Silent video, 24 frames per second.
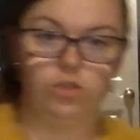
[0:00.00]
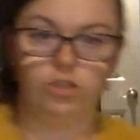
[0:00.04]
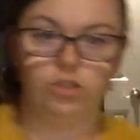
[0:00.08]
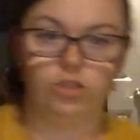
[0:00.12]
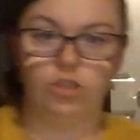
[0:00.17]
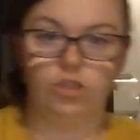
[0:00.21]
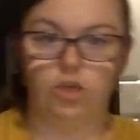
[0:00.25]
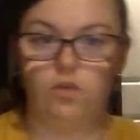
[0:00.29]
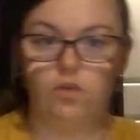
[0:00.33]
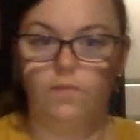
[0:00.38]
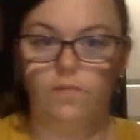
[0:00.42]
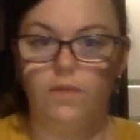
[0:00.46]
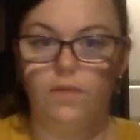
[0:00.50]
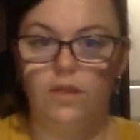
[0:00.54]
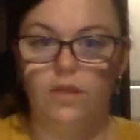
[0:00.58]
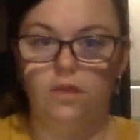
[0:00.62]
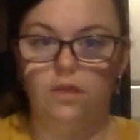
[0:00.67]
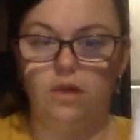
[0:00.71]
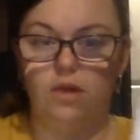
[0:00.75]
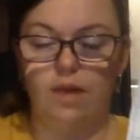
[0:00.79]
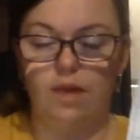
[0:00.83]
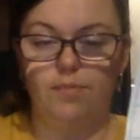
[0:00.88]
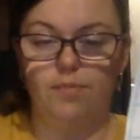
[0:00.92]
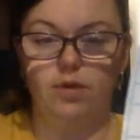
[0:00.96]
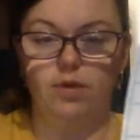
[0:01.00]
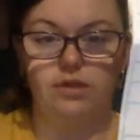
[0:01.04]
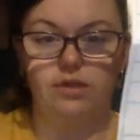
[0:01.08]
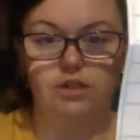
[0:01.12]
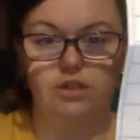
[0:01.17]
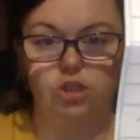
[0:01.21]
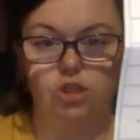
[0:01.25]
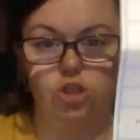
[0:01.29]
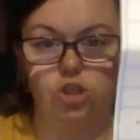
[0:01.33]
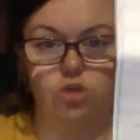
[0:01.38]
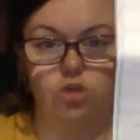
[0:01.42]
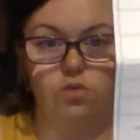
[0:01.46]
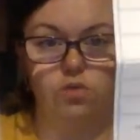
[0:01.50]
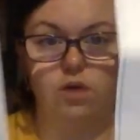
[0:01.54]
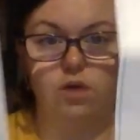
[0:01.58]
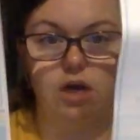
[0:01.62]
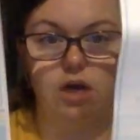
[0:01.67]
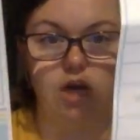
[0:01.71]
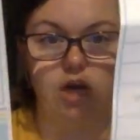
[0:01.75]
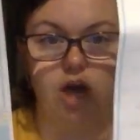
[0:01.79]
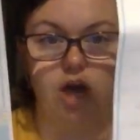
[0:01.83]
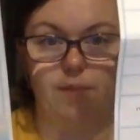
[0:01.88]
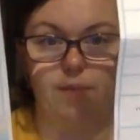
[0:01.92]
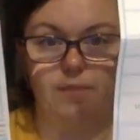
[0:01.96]
So I printed you a
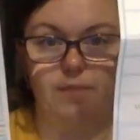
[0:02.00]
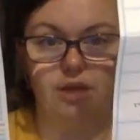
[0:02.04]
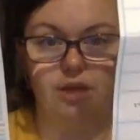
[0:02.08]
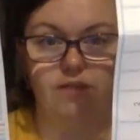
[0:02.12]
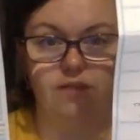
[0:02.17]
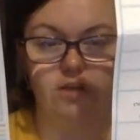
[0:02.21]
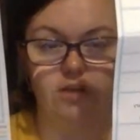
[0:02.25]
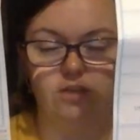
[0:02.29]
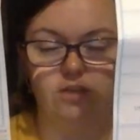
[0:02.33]
copy of our